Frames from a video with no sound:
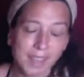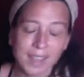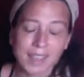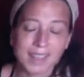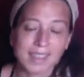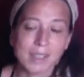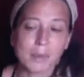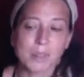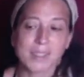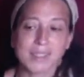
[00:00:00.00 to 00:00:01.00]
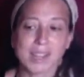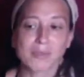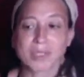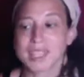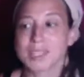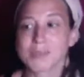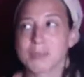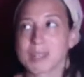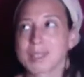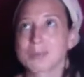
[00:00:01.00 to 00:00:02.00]
And I think when there's confrontation, we
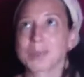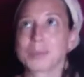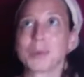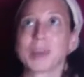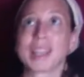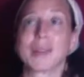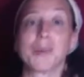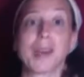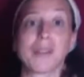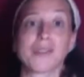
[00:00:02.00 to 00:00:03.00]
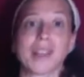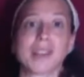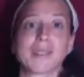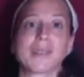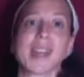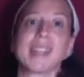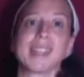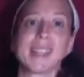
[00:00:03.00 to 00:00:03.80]
want to disperse. We want to get away, flight or fight.